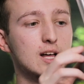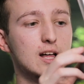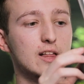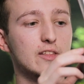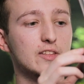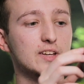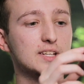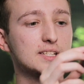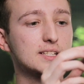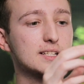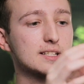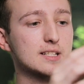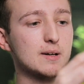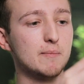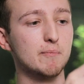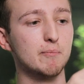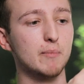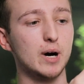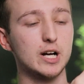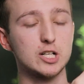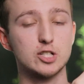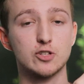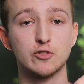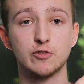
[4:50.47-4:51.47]
this is a
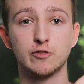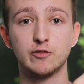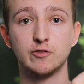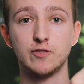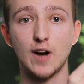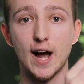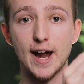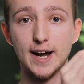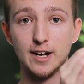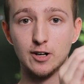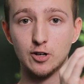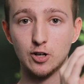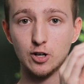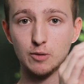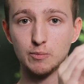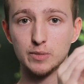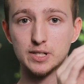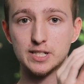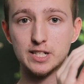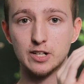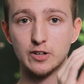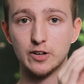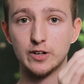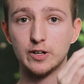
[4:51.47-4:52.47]
much finer
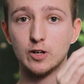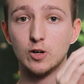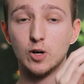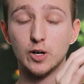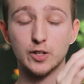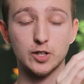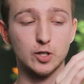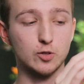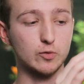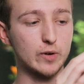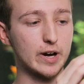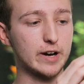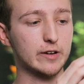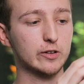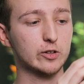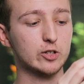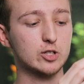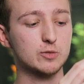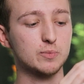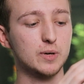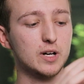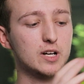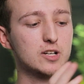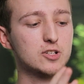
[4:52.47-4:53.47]
material on their regular
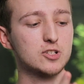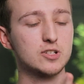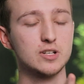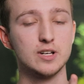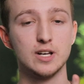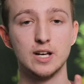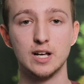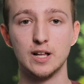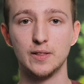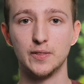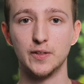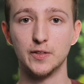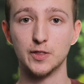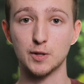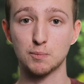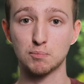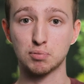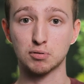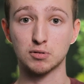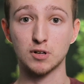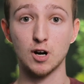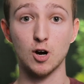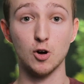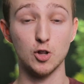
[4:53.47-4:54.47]
sponge than the
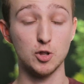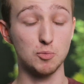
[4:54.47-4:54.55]
Pro.